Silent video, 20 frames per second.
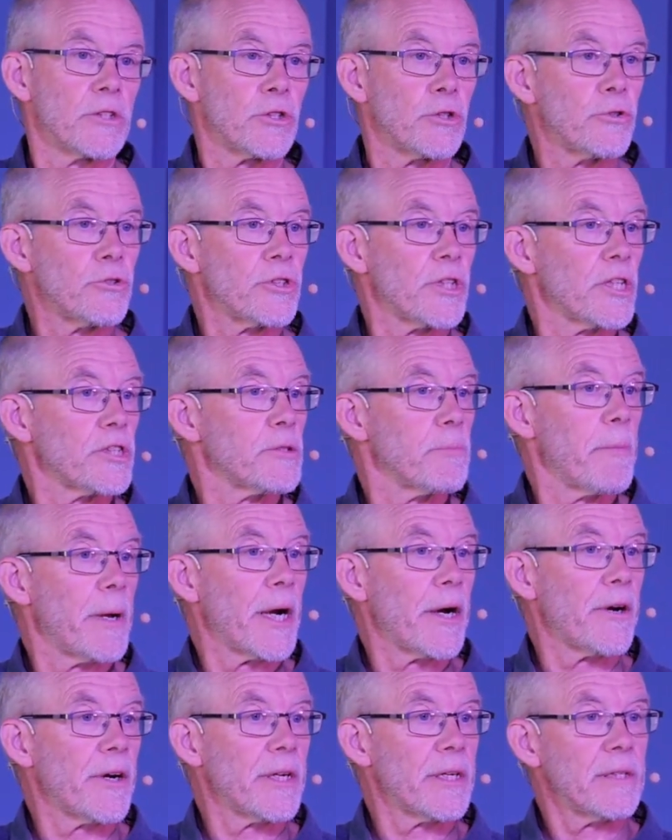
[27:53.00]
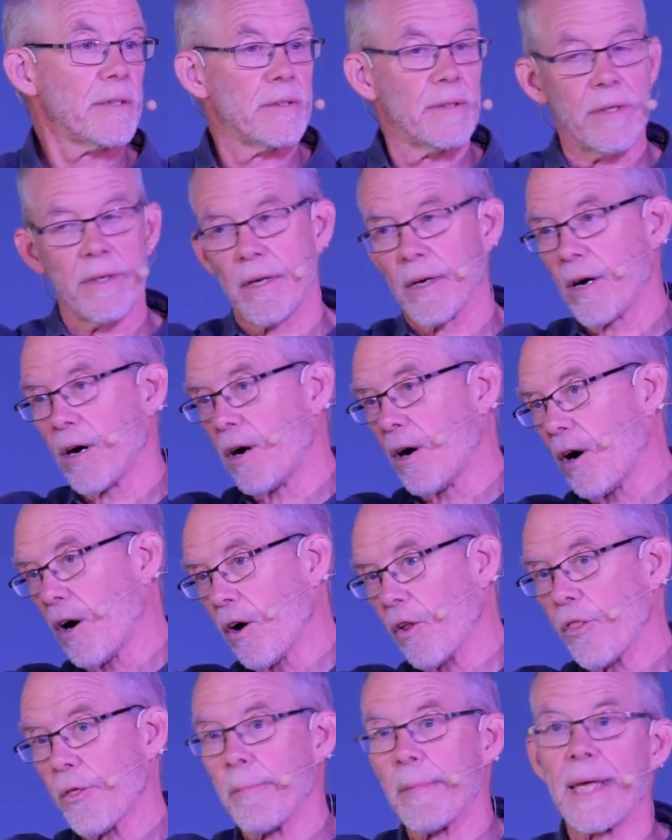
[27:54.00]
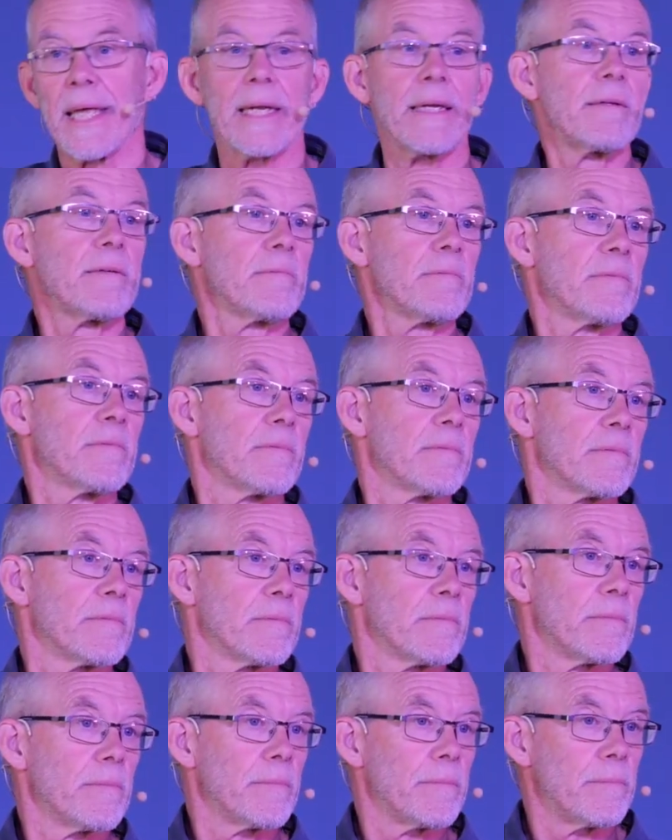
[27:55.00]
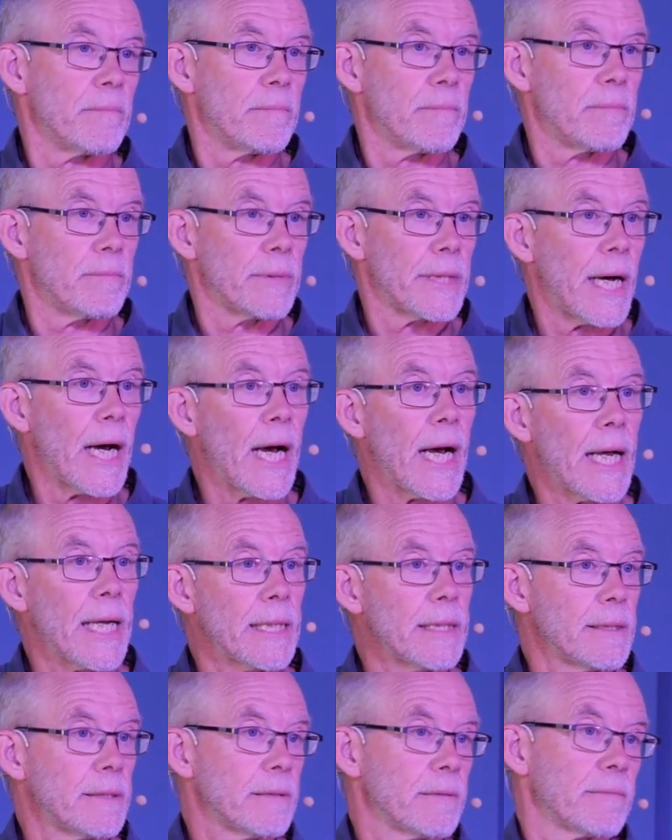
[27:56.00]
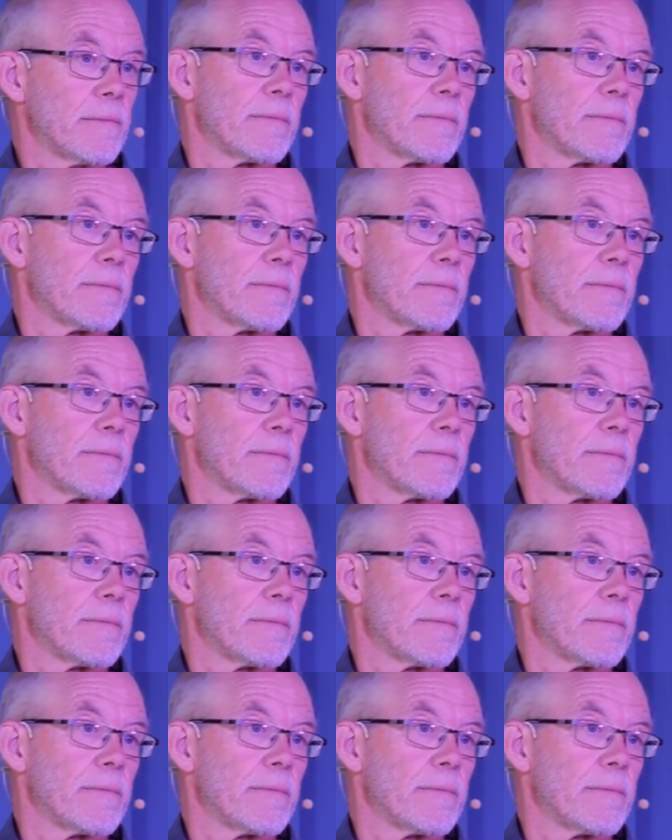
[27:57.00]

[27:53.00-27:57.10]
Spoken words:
two sons marry. All the men die.